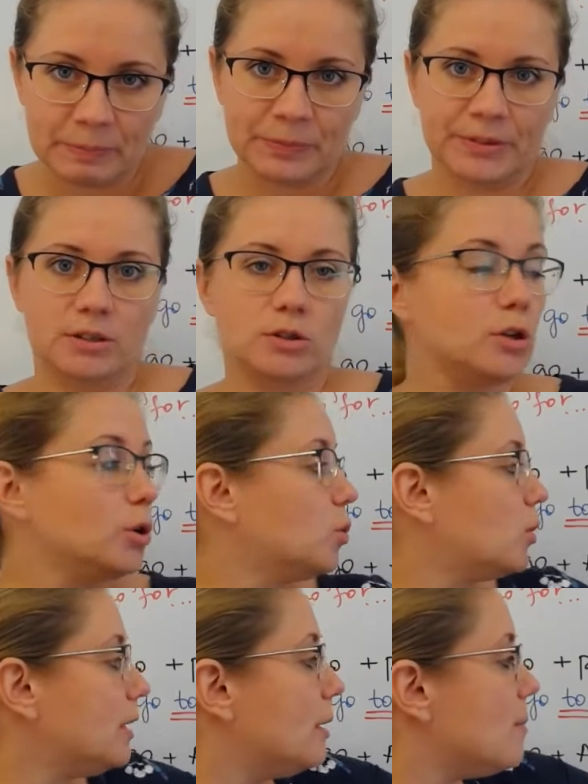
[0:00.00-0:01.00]

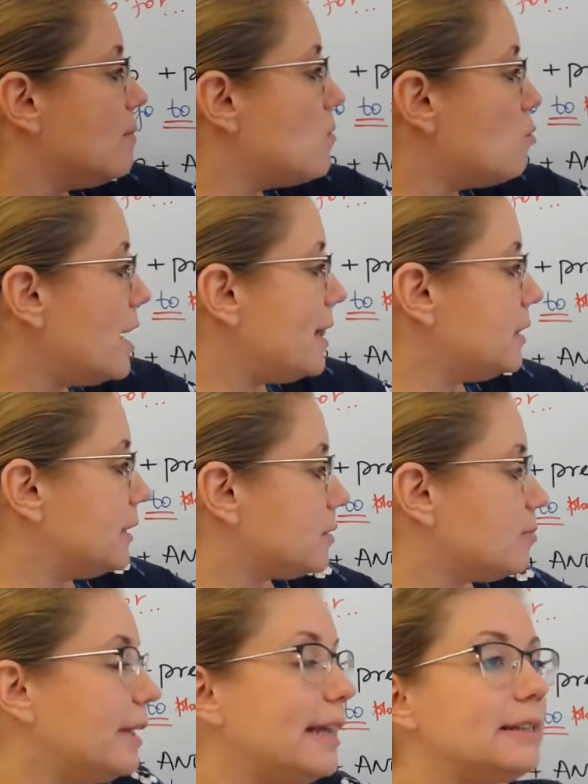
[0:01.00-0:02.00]
So, well
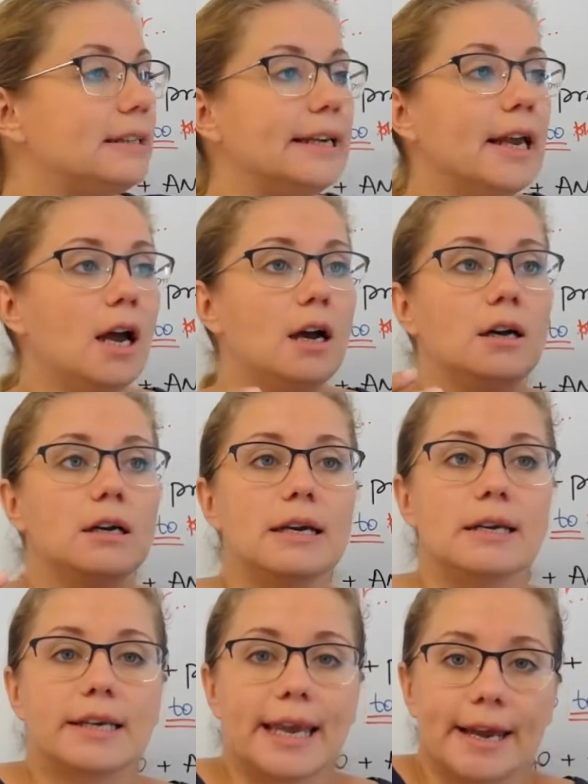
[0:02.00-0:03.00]
and badly
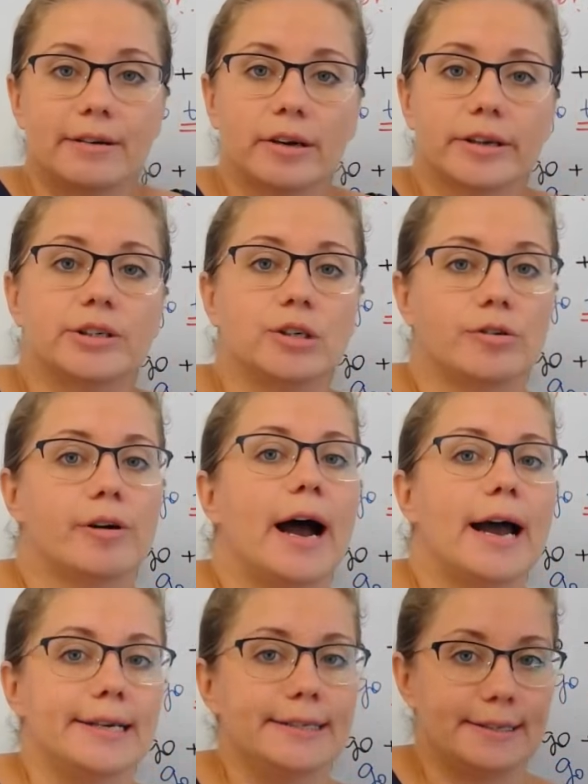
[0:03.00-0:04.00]

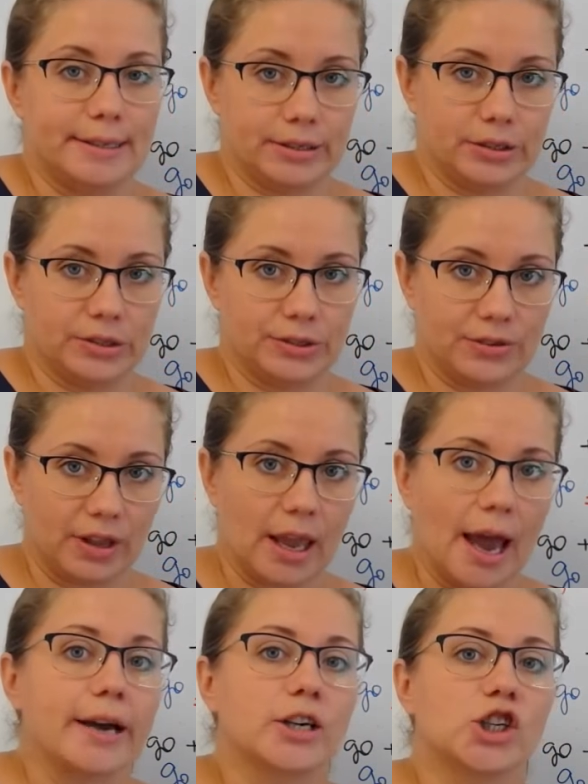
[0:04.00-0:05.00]
characterizes the
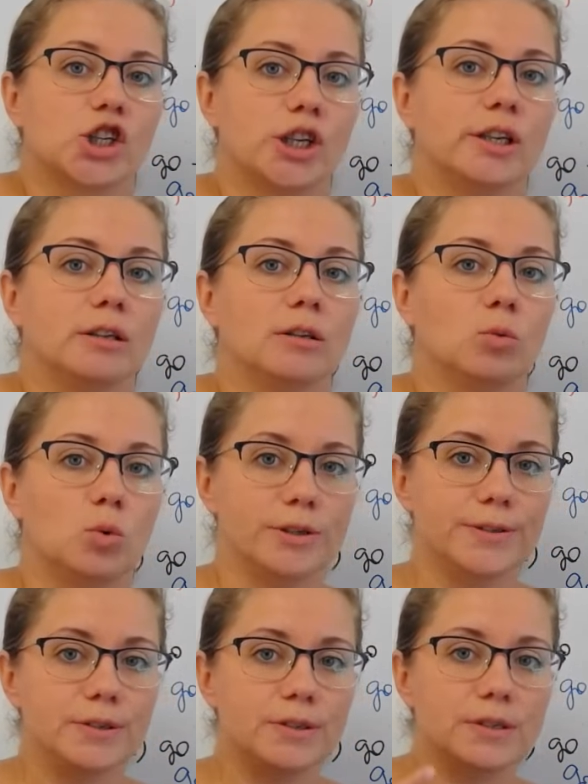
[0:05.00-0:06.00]
action.
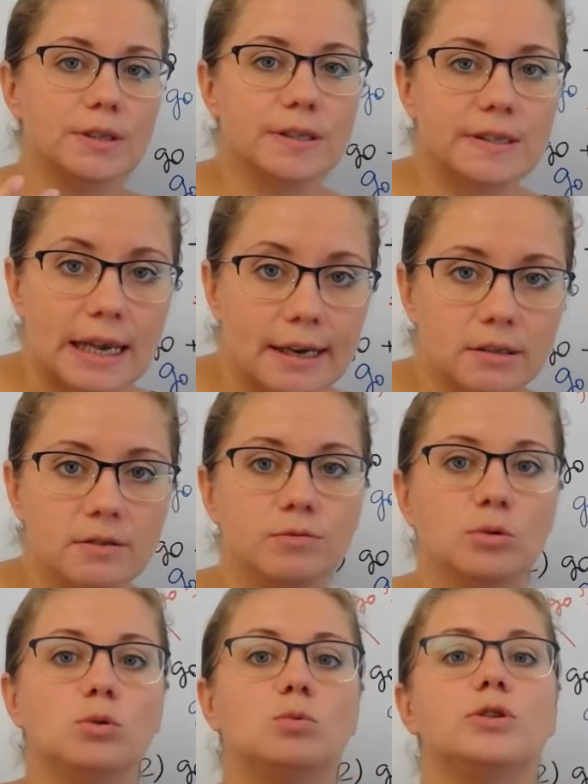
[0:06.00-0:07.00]
Was it
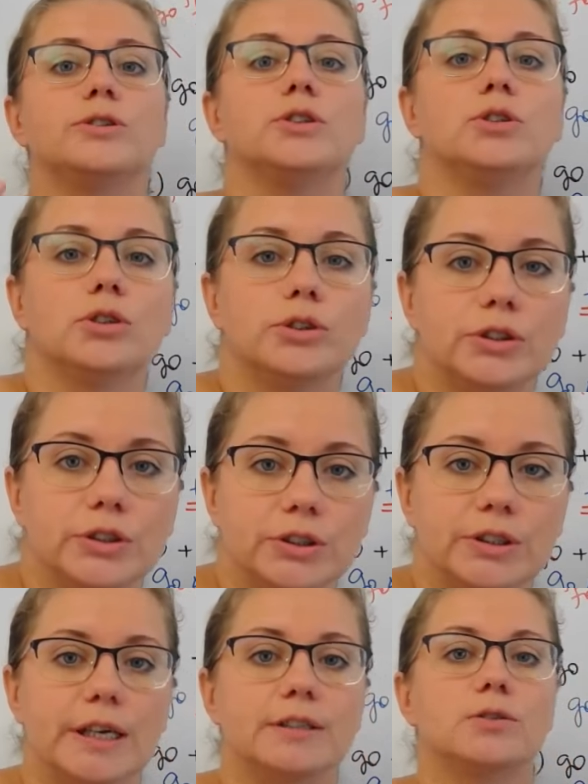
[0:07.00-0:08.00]
successful? Was it not
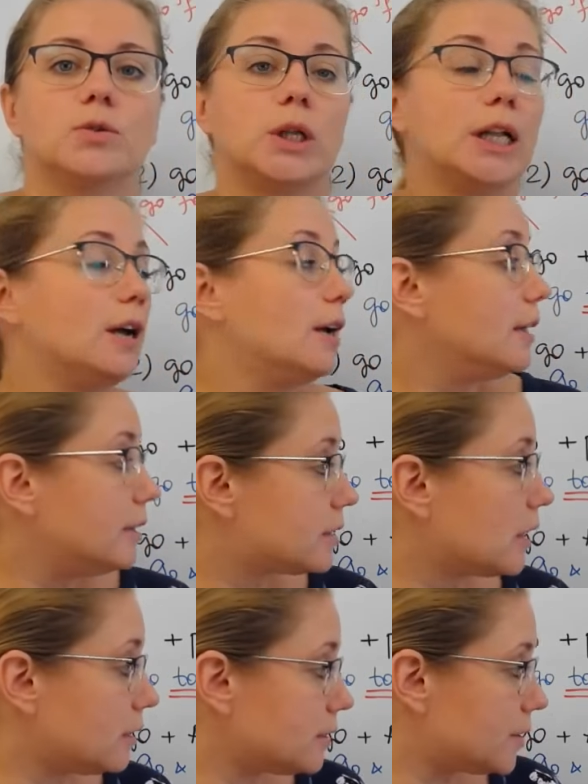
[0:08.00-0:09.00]
successful? It
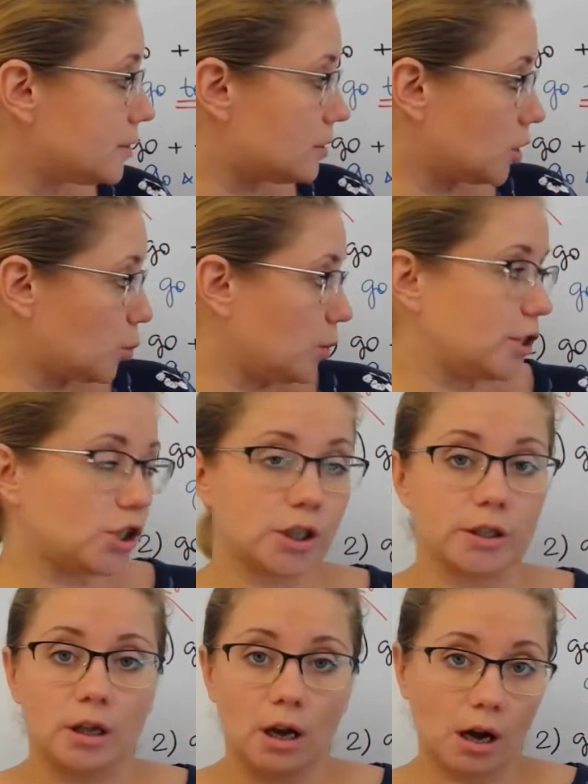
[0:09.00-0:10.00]
answers the
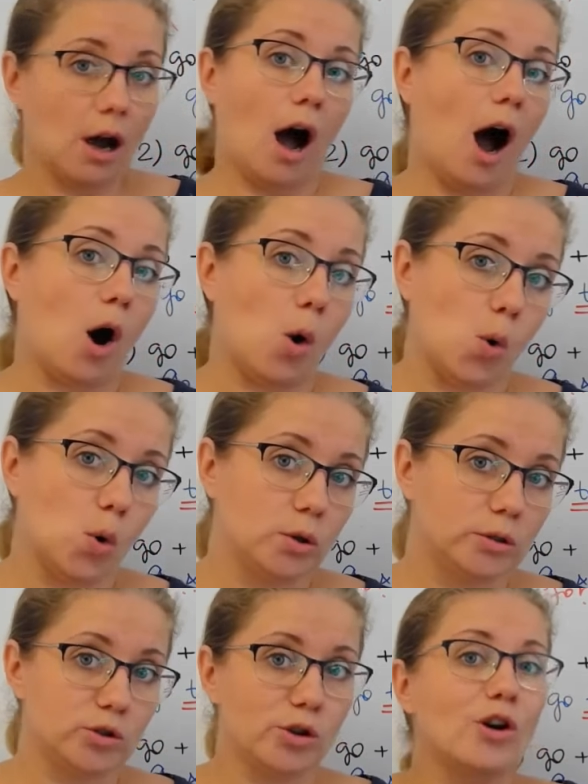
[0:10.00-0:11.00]
question how.
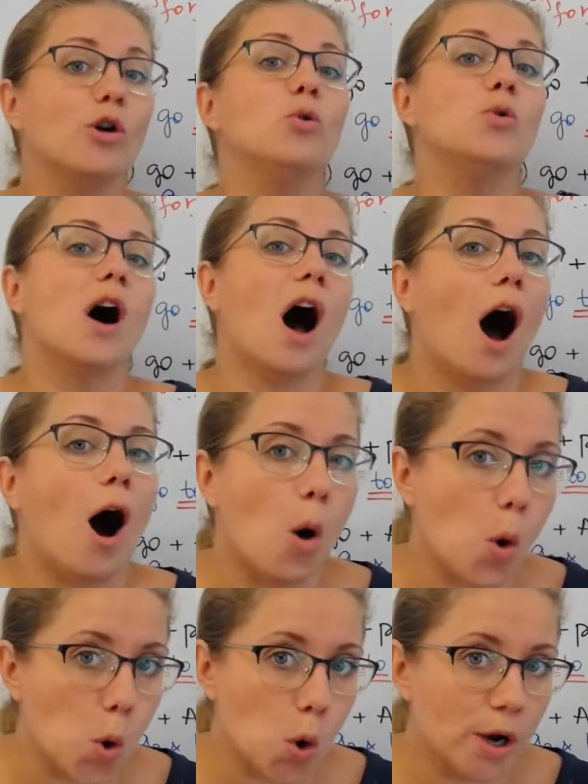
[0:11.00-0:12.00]
To go how?